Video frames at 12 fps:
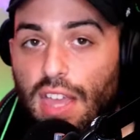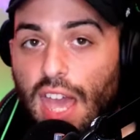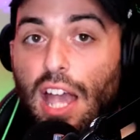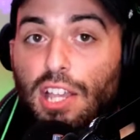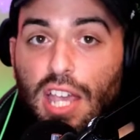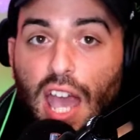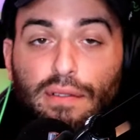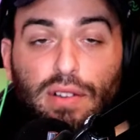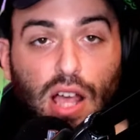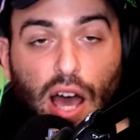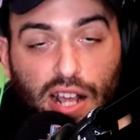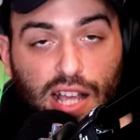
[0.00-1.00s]
they actually have a
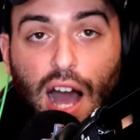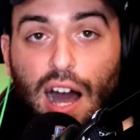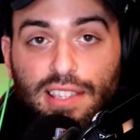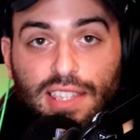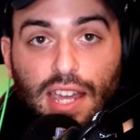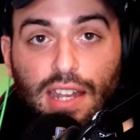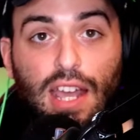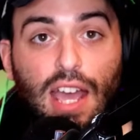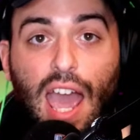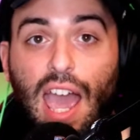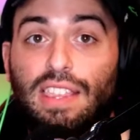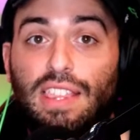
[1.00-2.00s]
lot of content
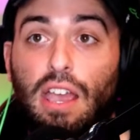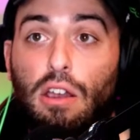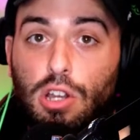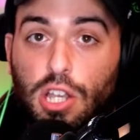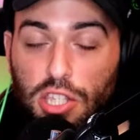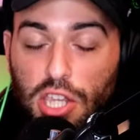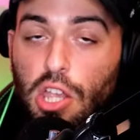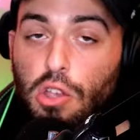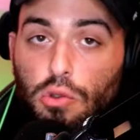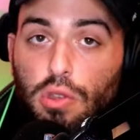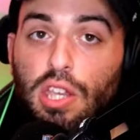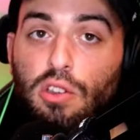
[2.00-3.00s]
and they are
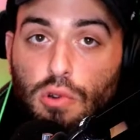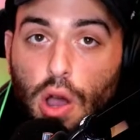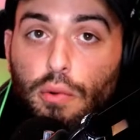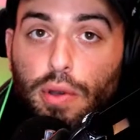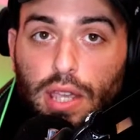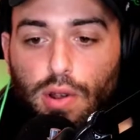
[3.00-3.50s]
continually growing.